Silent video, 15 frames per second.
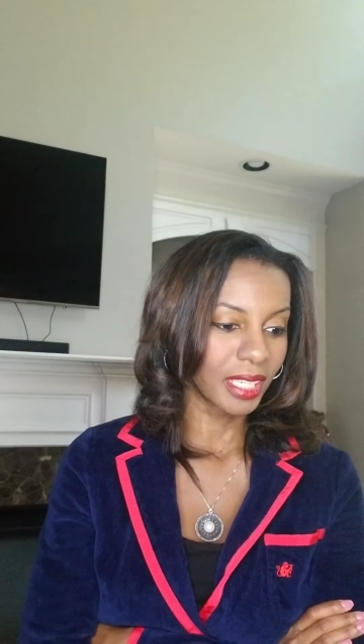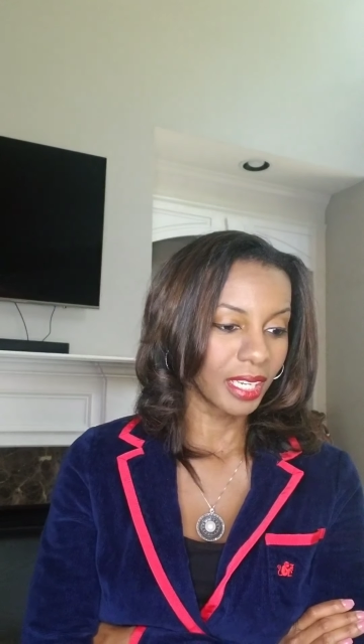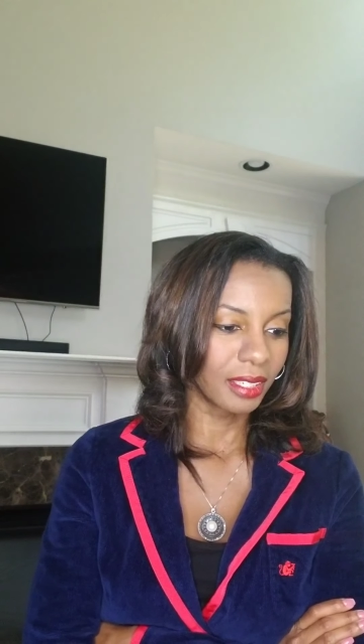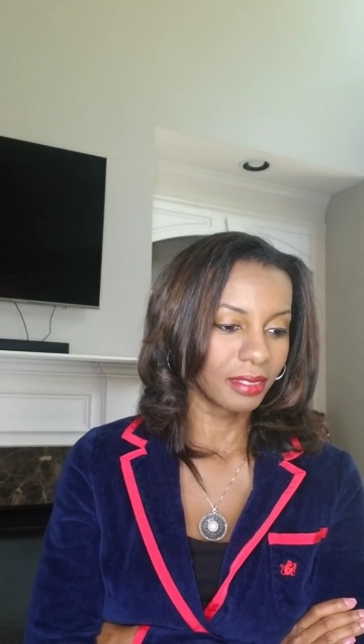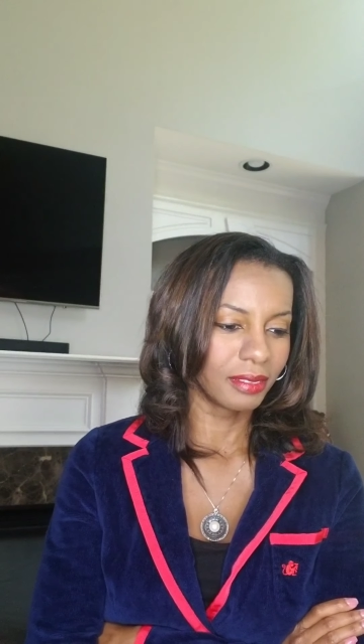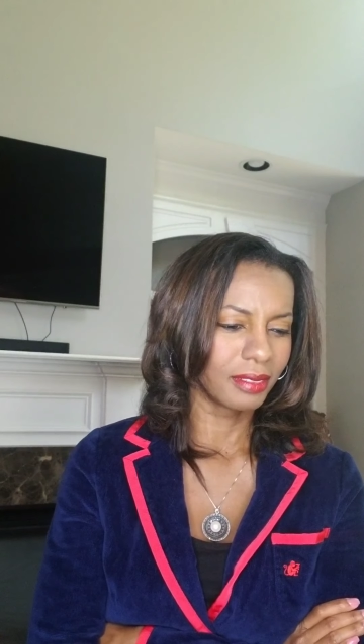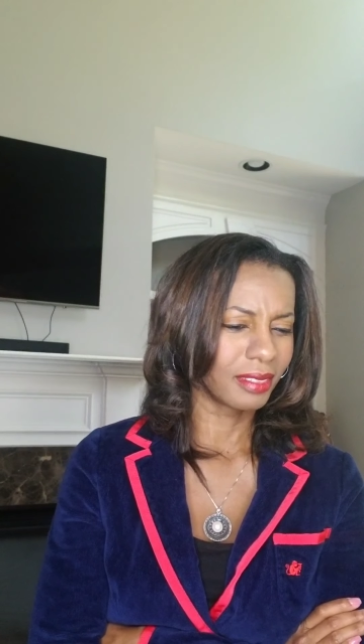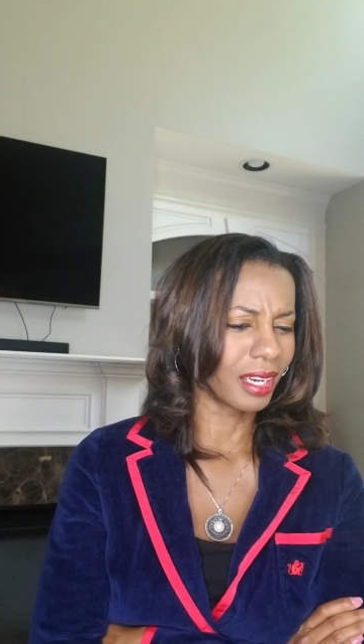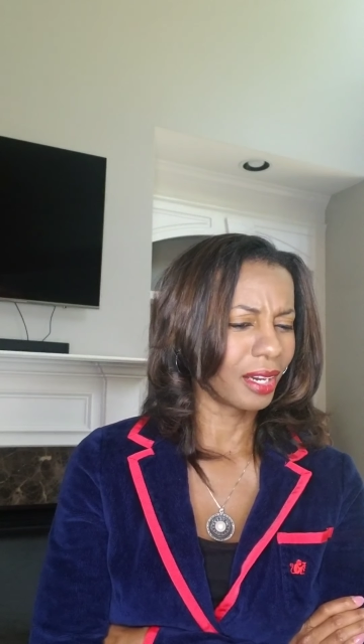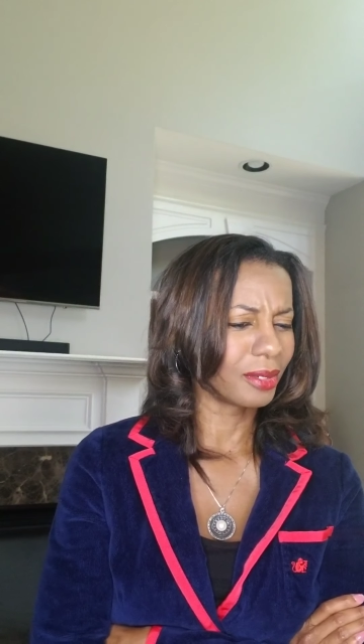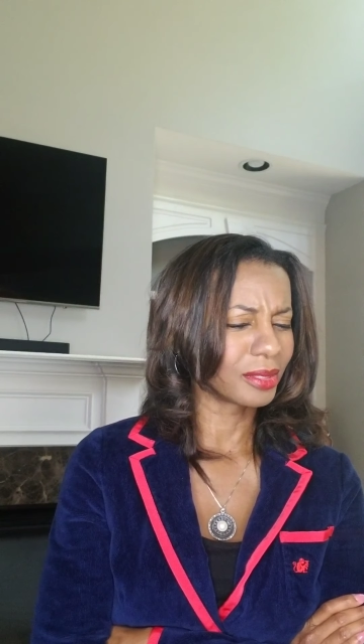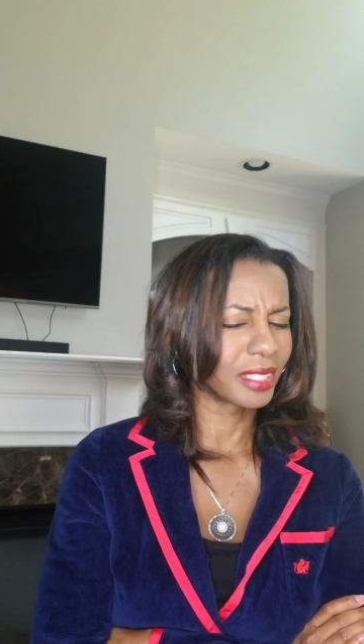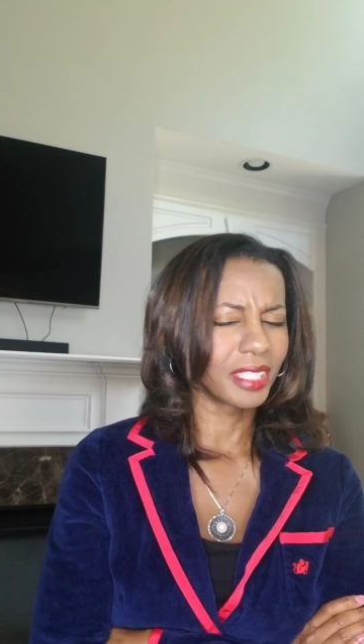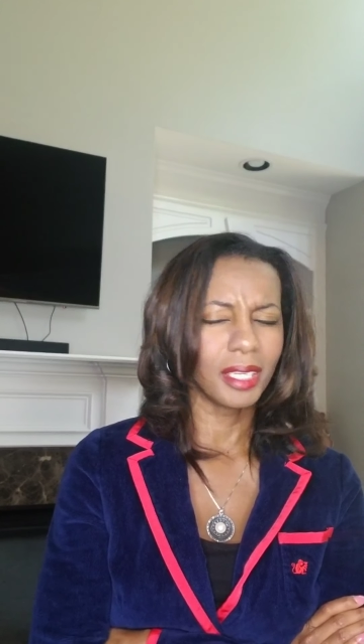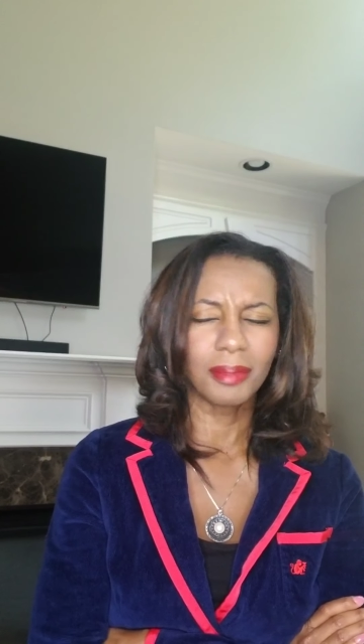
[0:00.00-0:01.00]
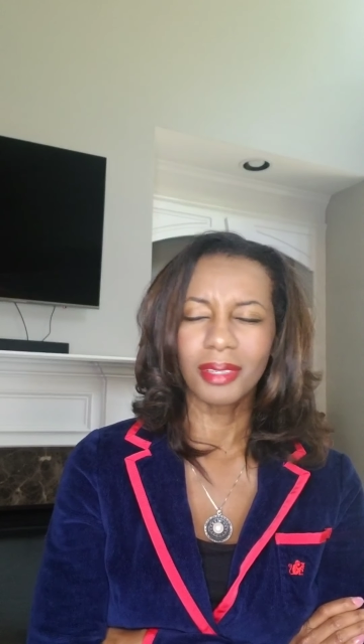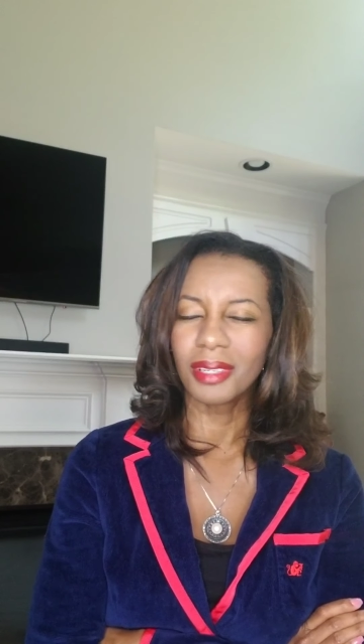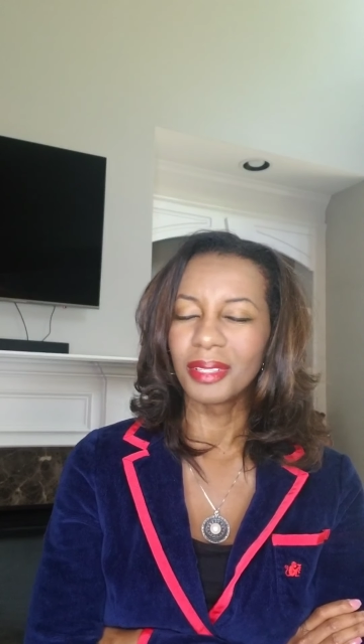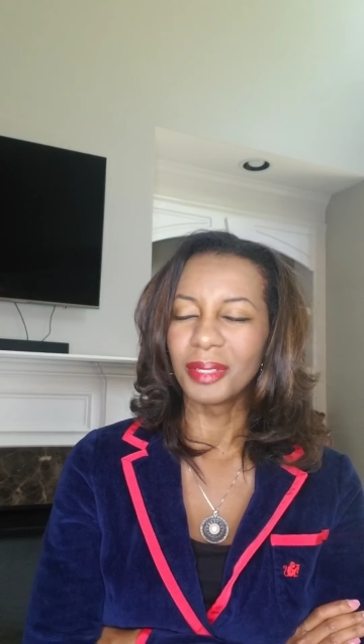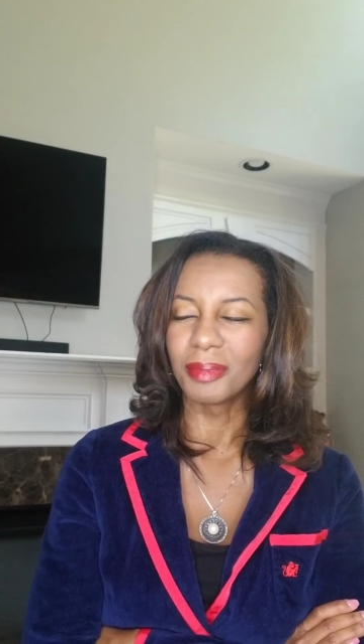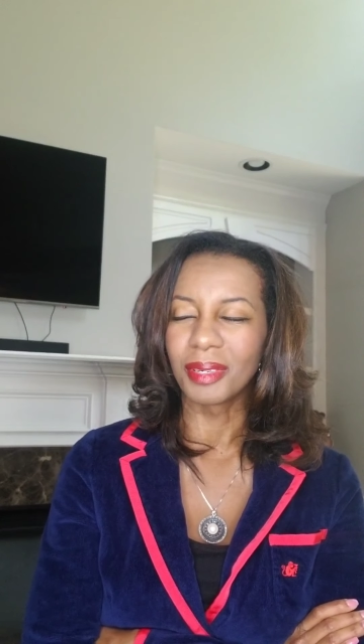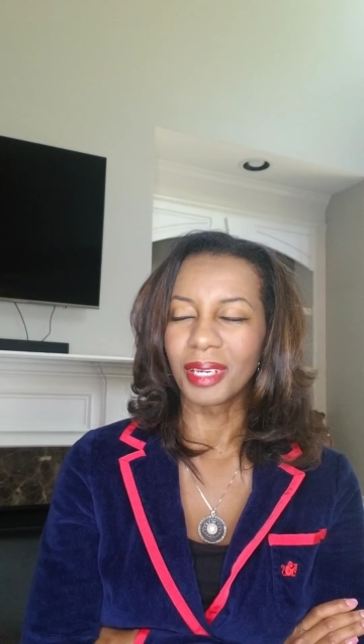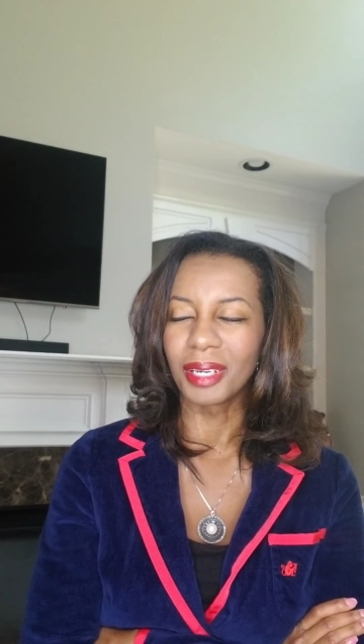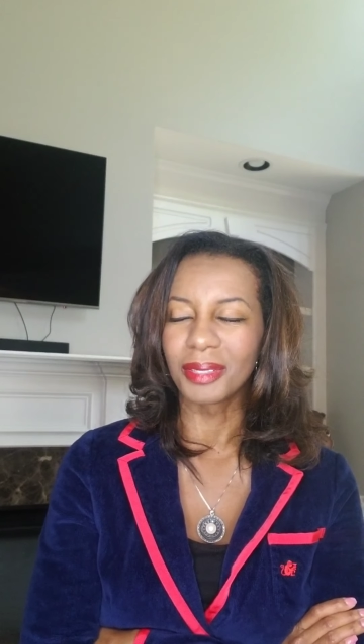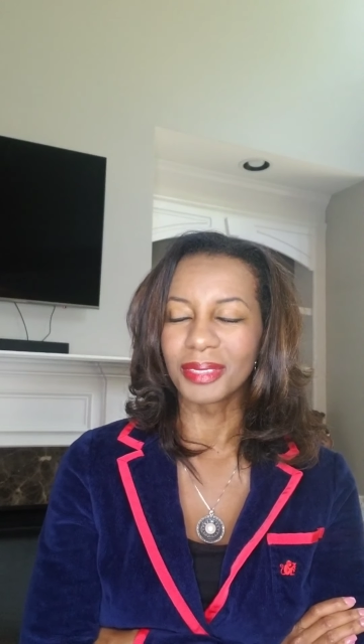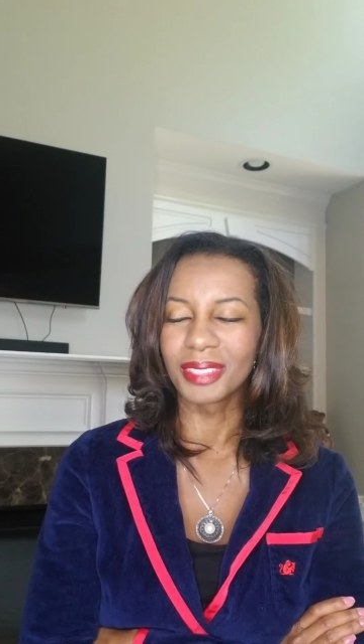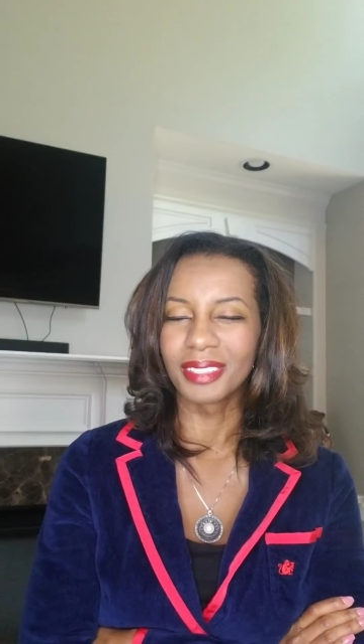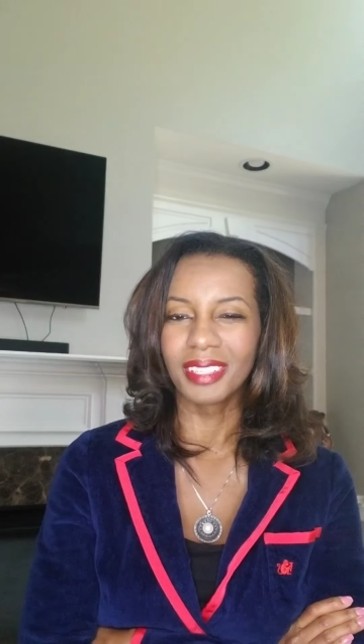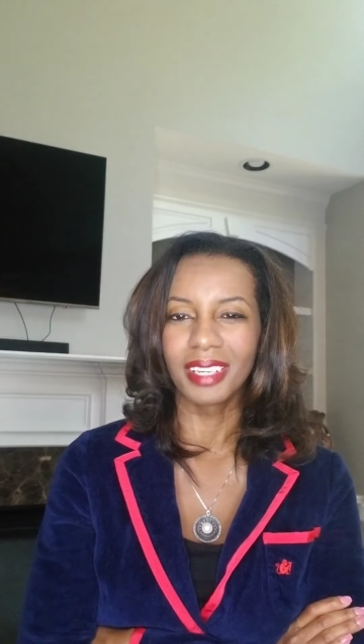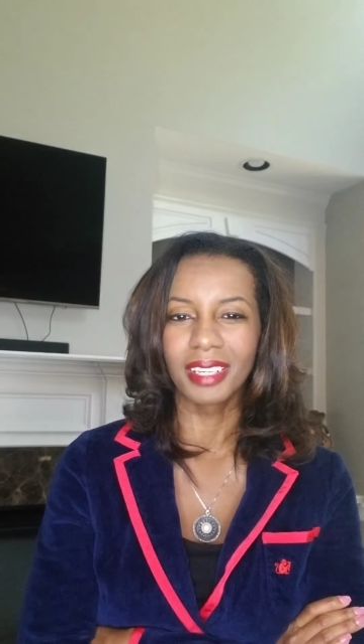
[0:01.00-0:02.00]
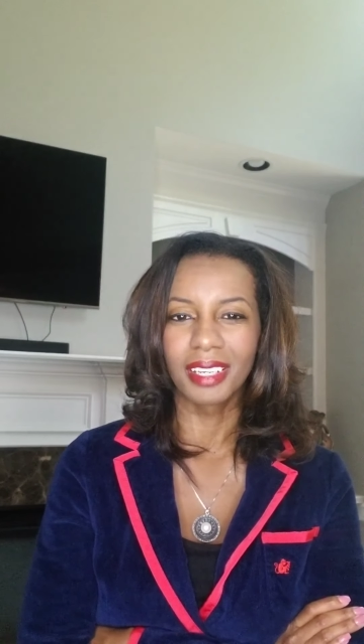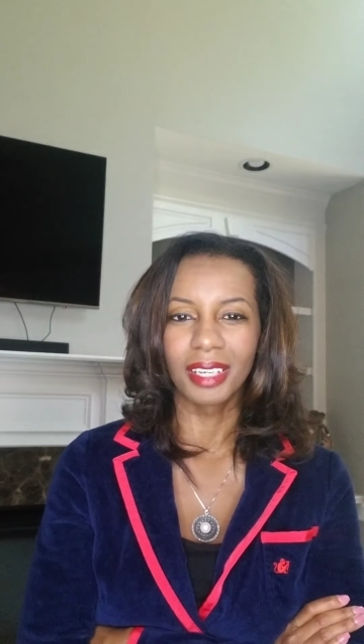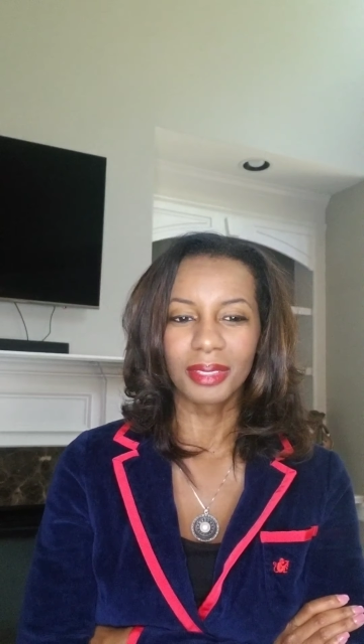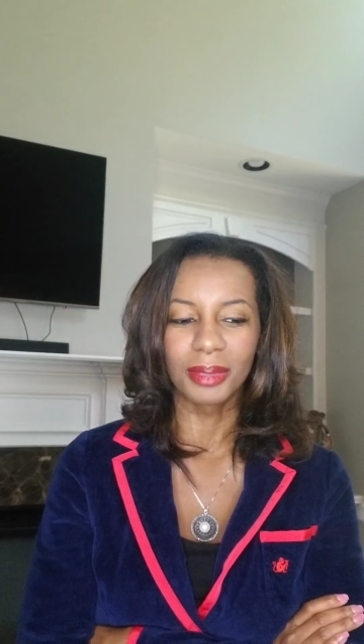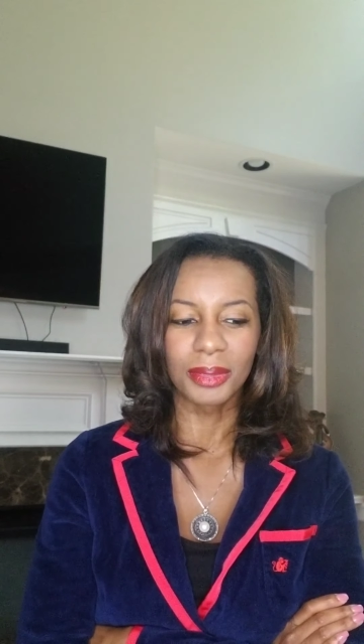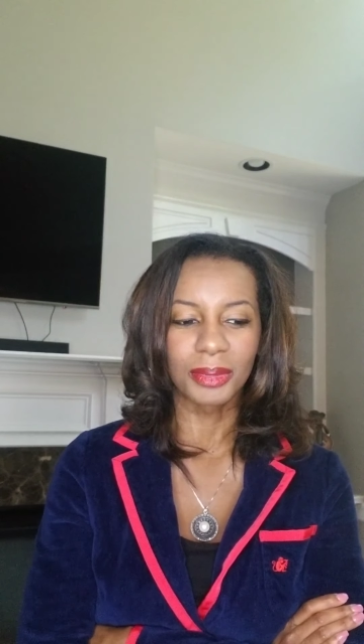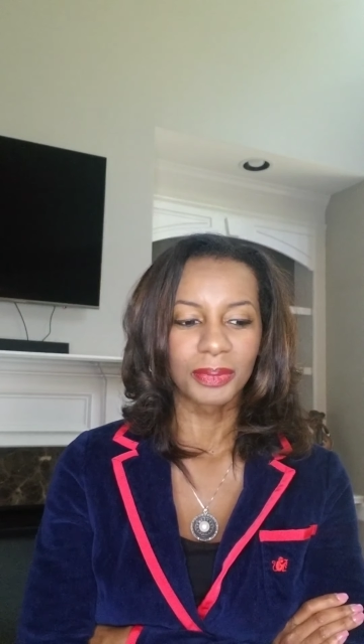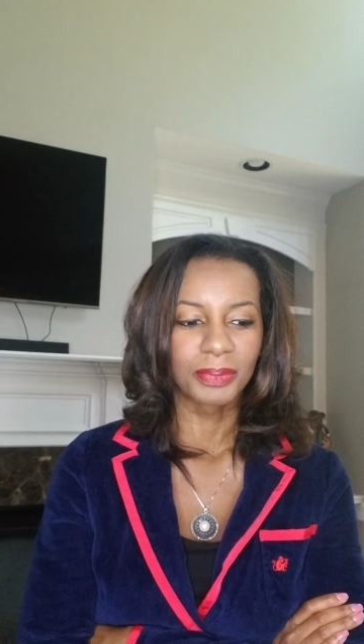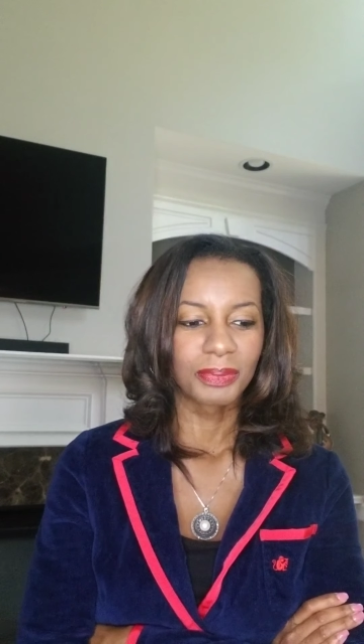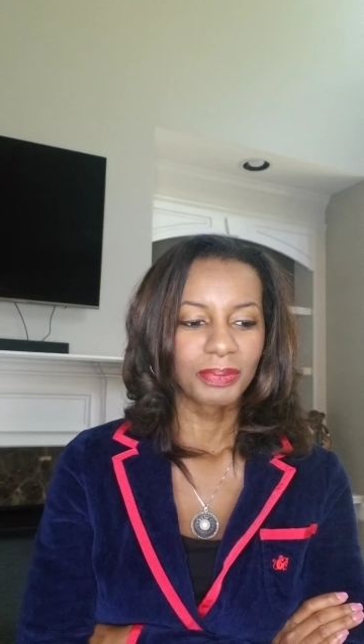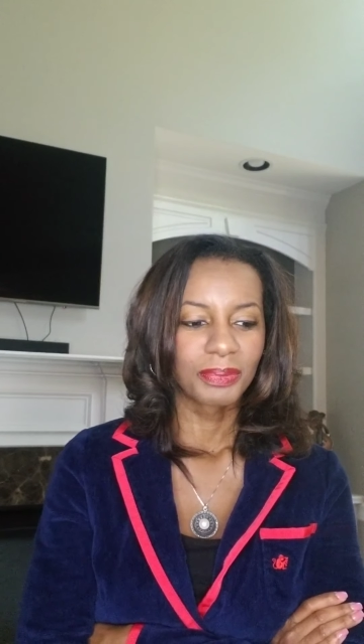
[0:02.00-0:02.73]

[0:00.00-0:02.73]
I keep calling them goggles. They're not goggles.